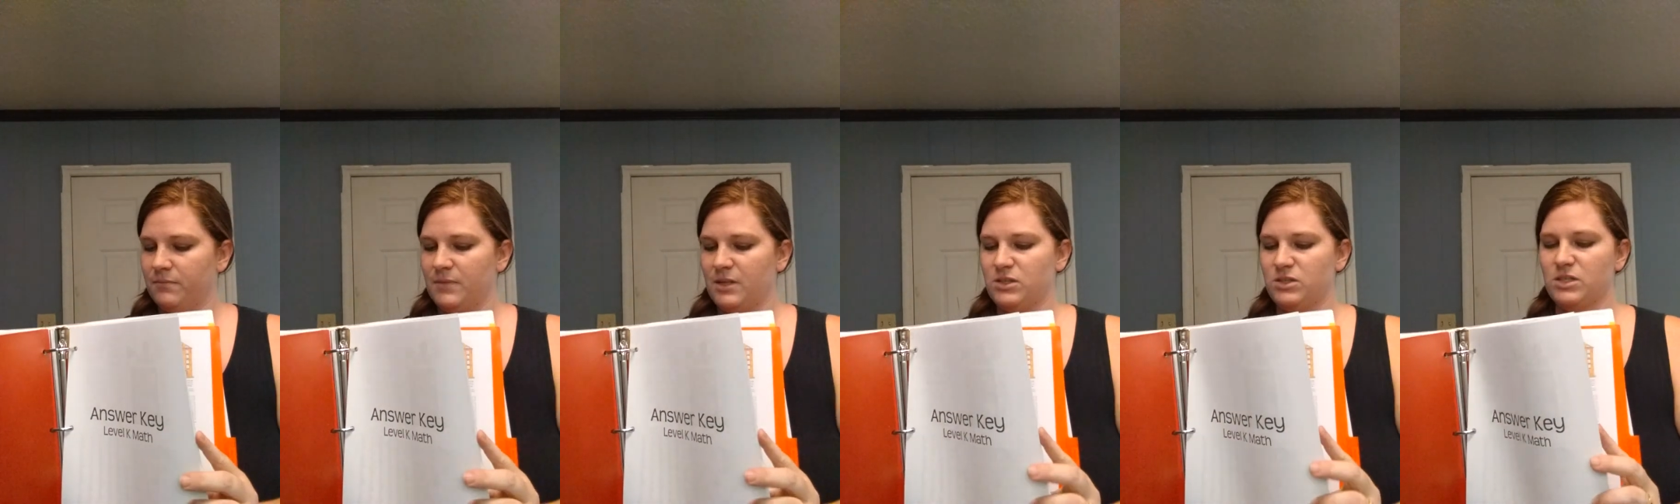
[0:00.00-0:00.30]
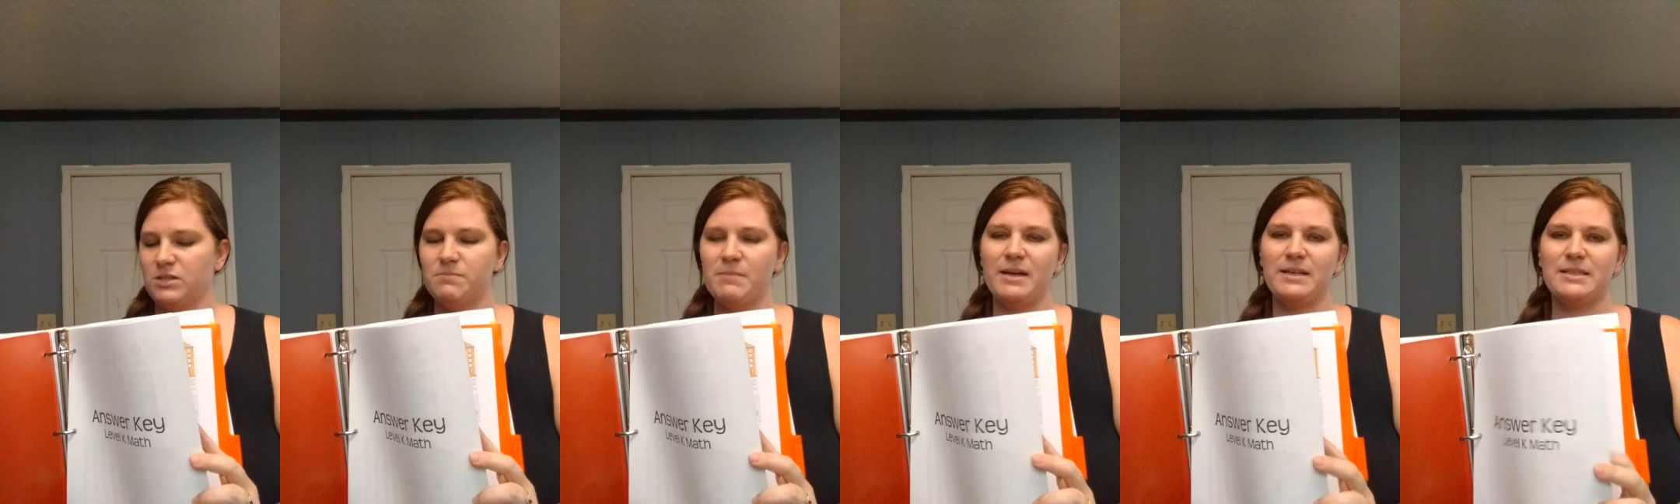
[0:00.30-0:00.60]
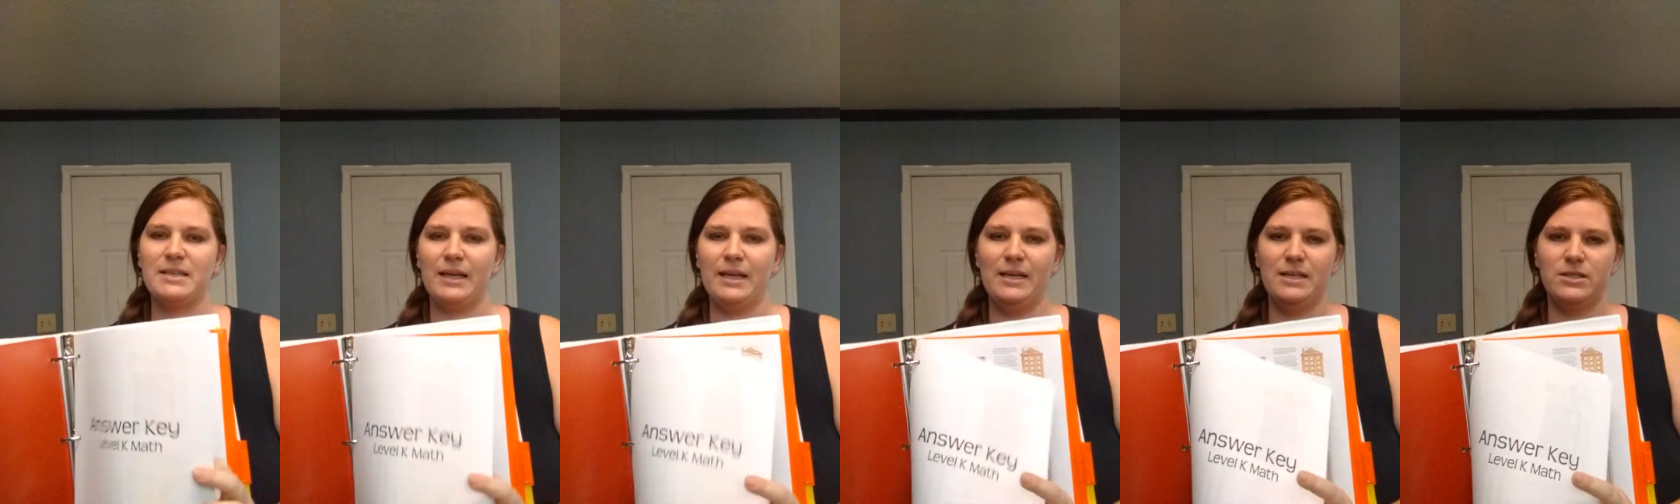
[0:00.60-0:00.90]
It just makes
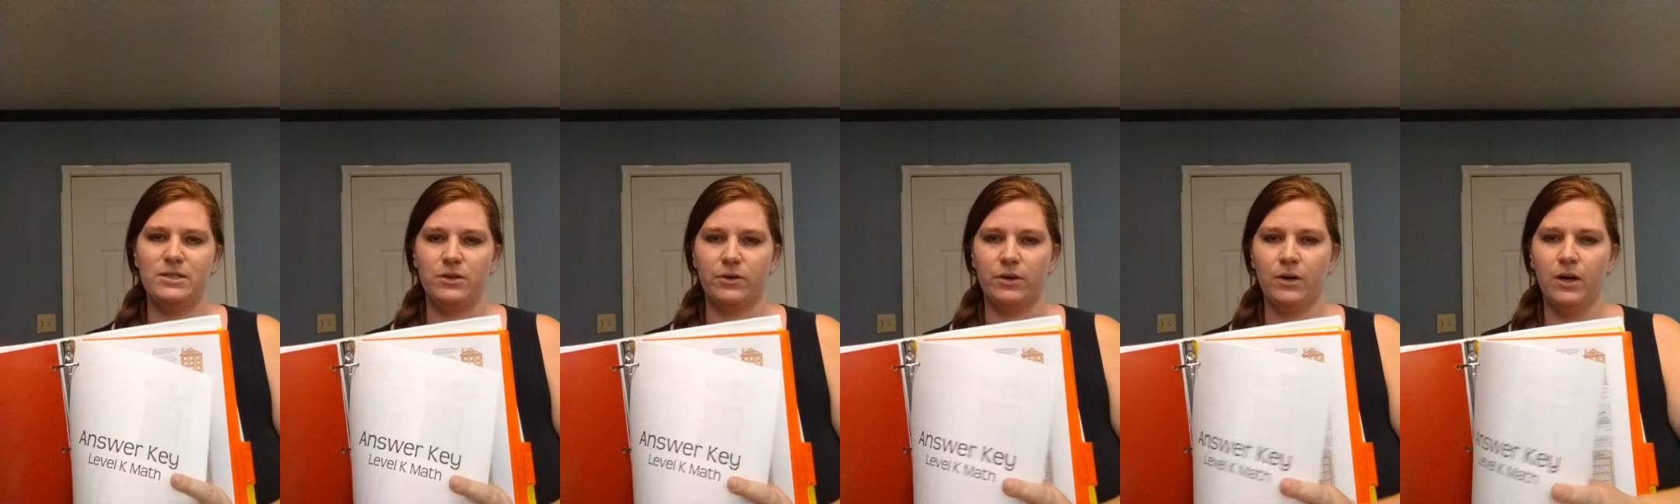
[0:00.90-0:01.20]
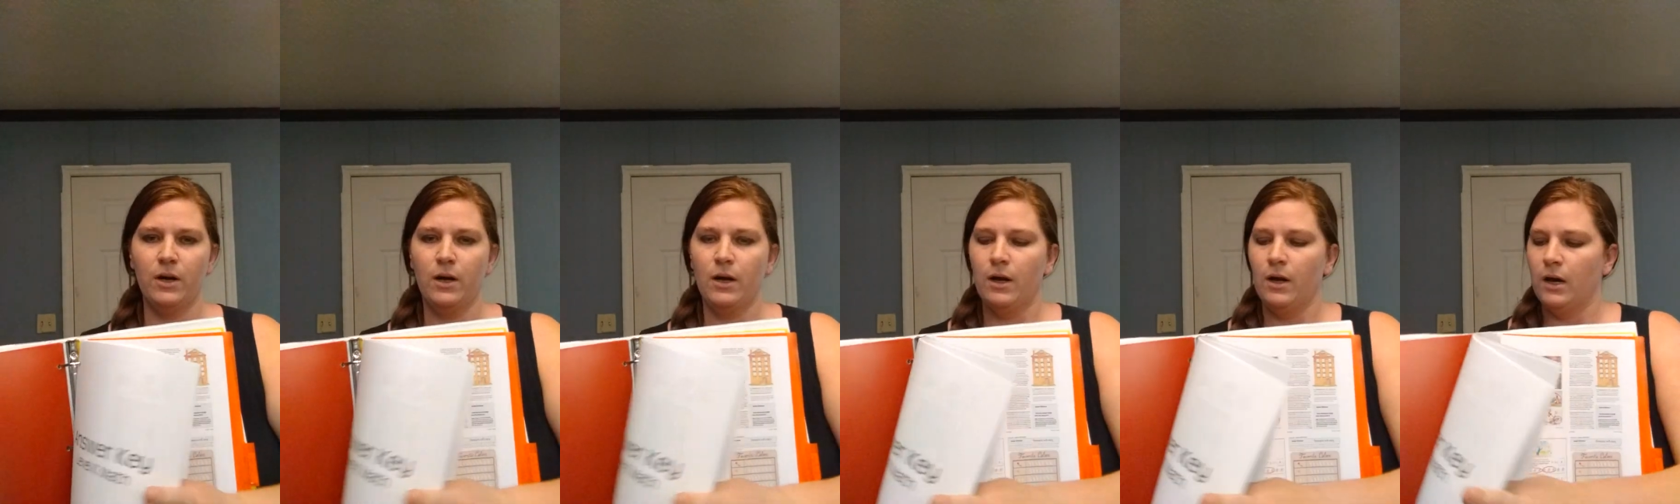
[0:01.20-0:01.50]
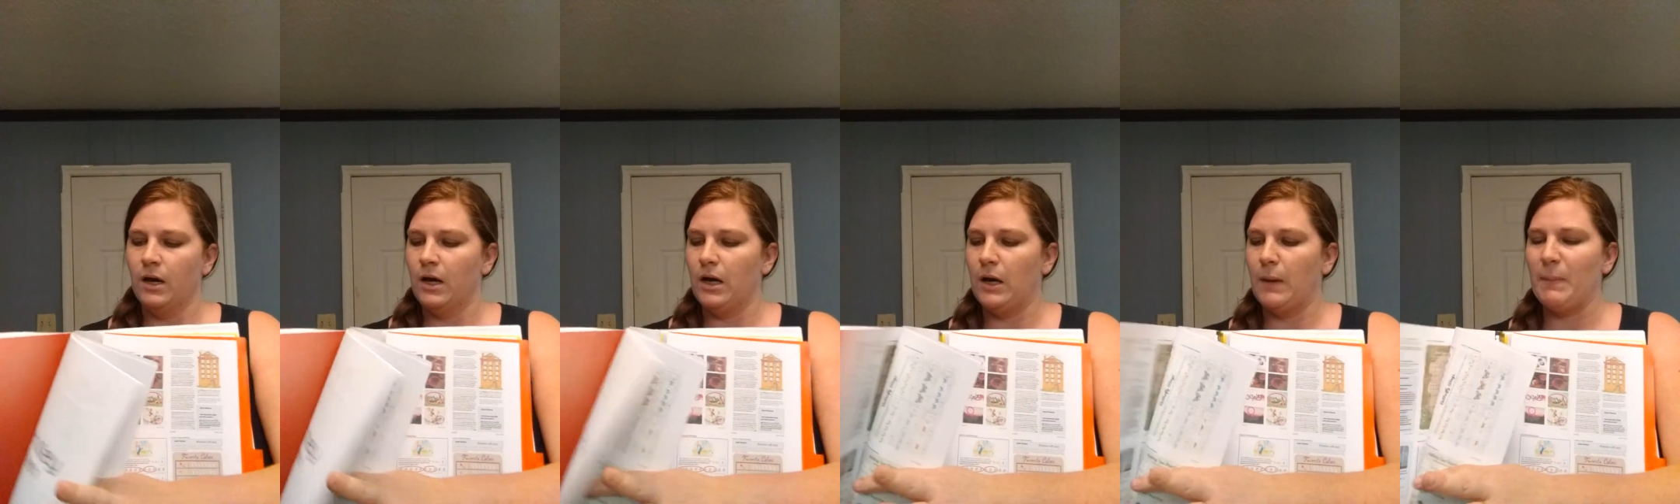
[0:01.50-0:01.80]
it easier.
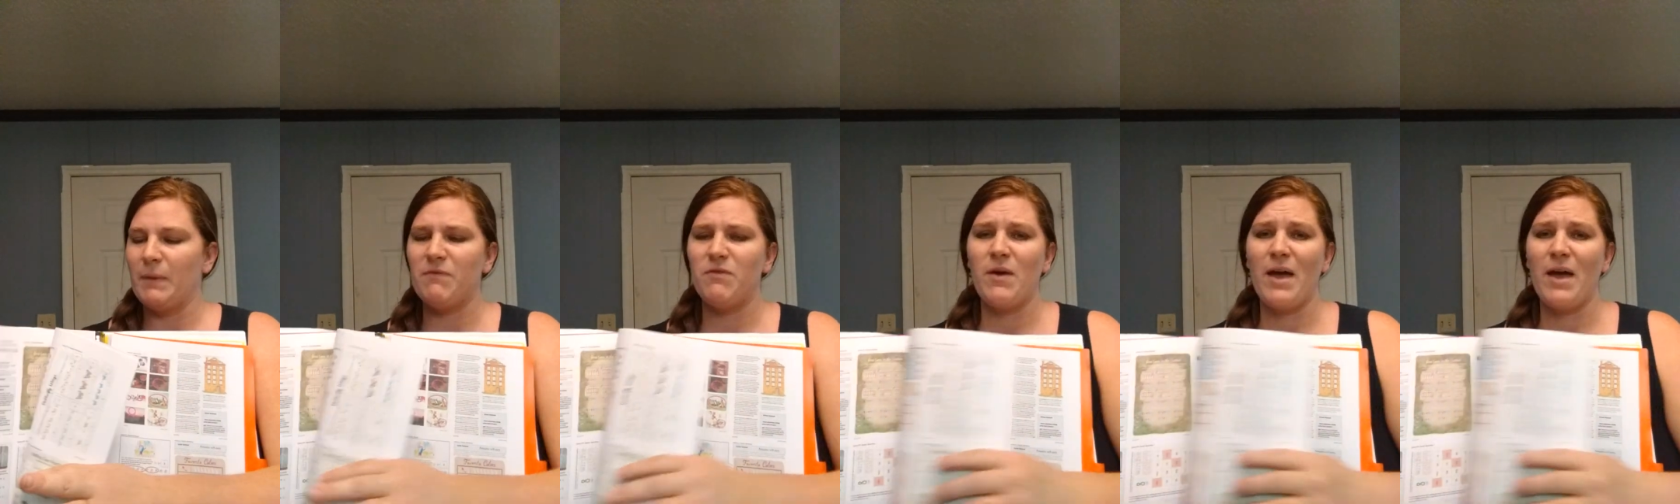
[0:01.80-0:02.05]
If